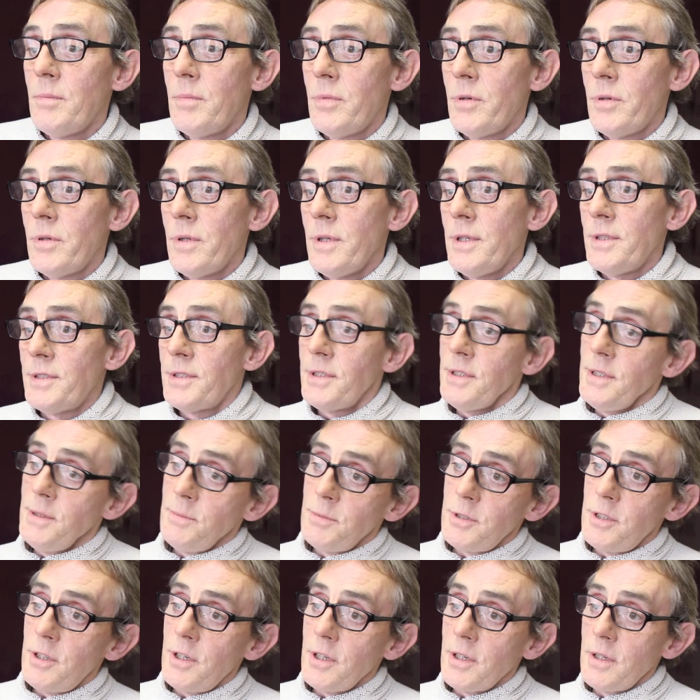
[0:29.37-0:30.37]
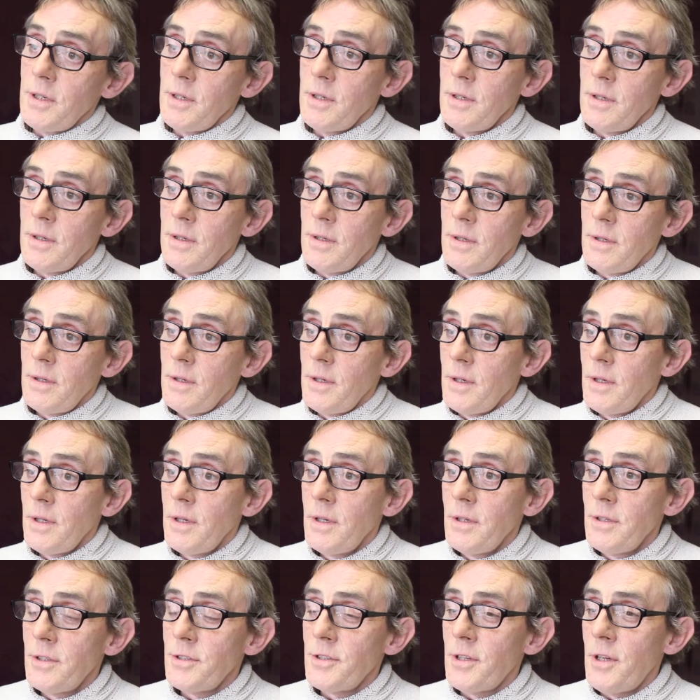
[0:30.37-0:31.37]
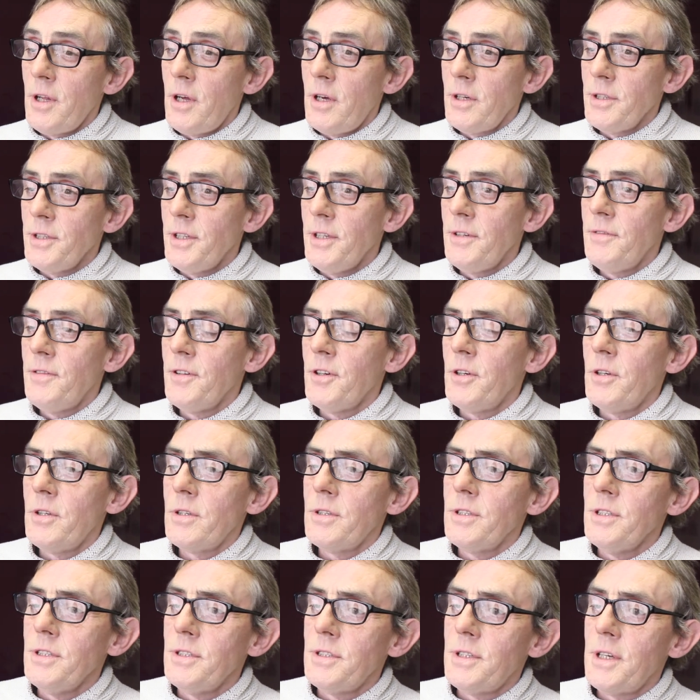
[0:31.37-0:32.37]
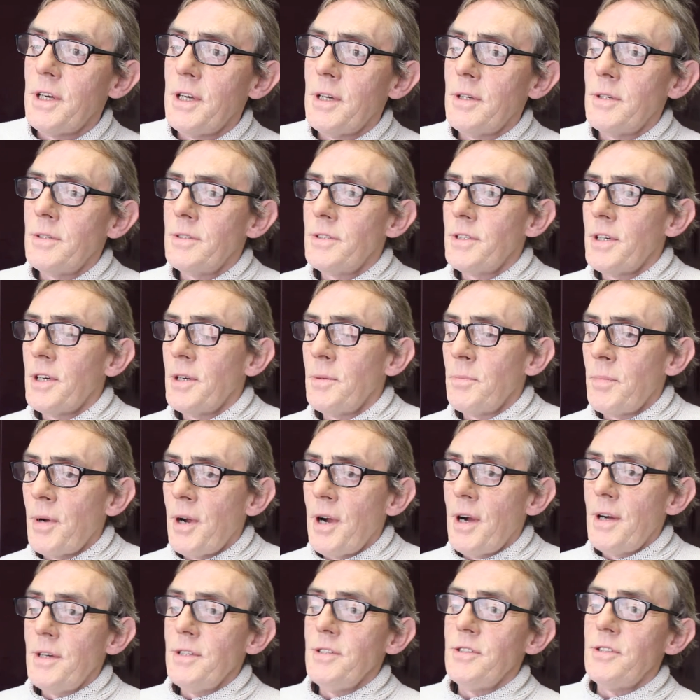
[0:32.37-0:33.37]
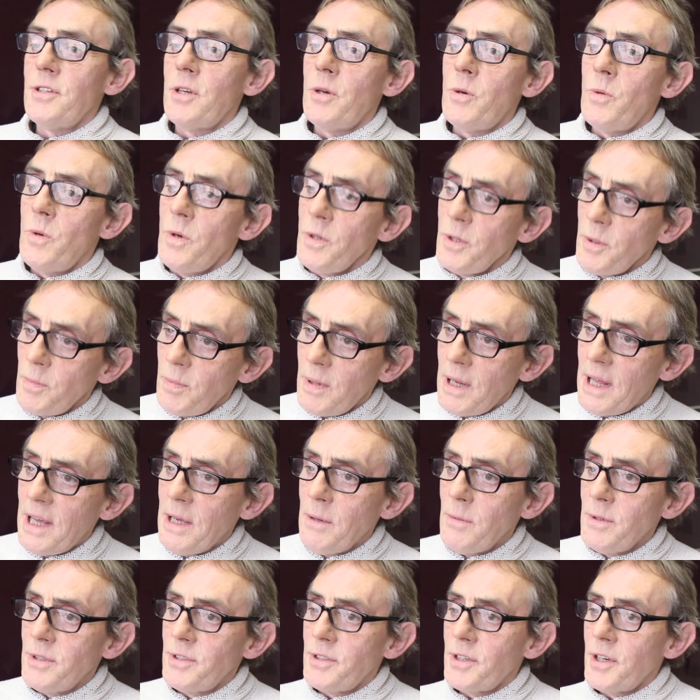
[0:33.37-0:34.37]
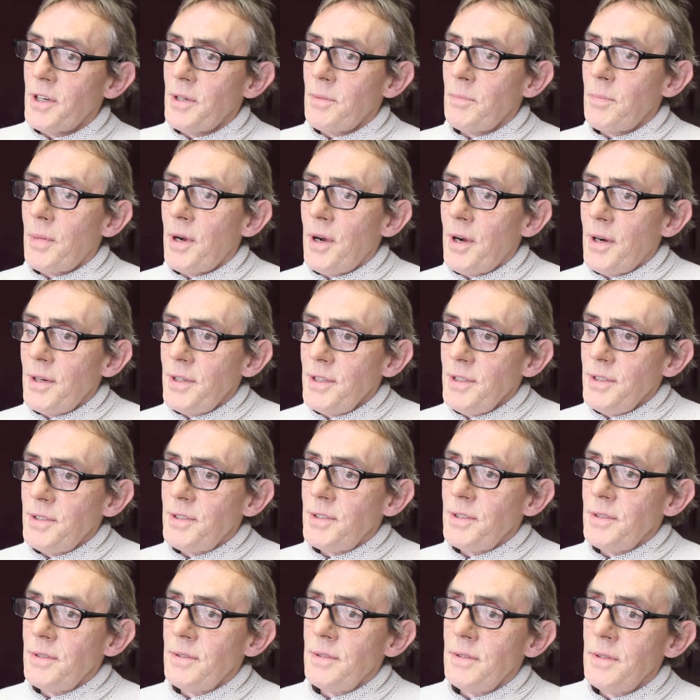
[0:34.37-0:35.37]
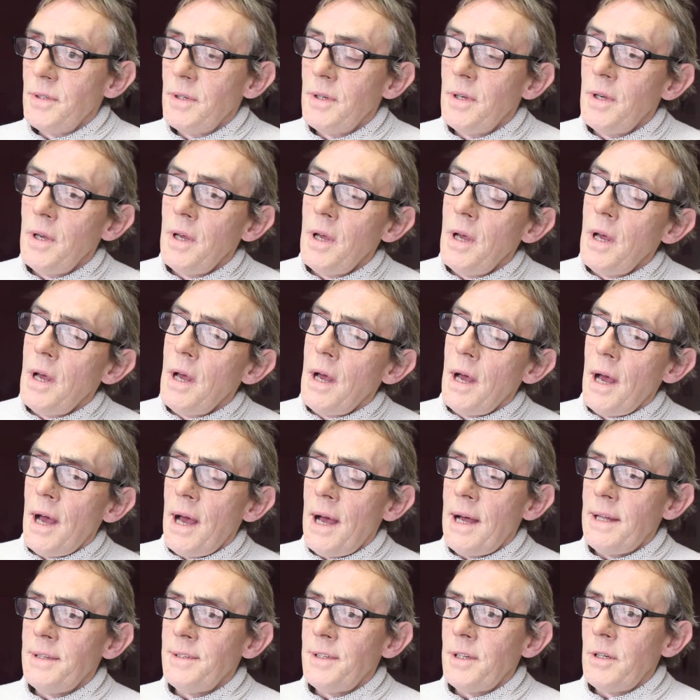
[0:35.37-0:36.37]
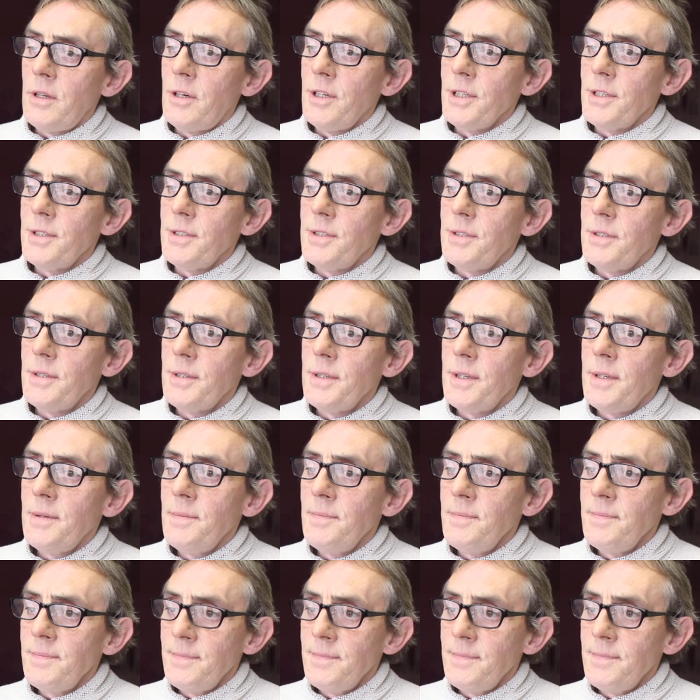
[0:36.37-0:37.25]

But it seems like there's a lot of difficulties there. Certain parties don't want to play with certain parties and the likes, yeah.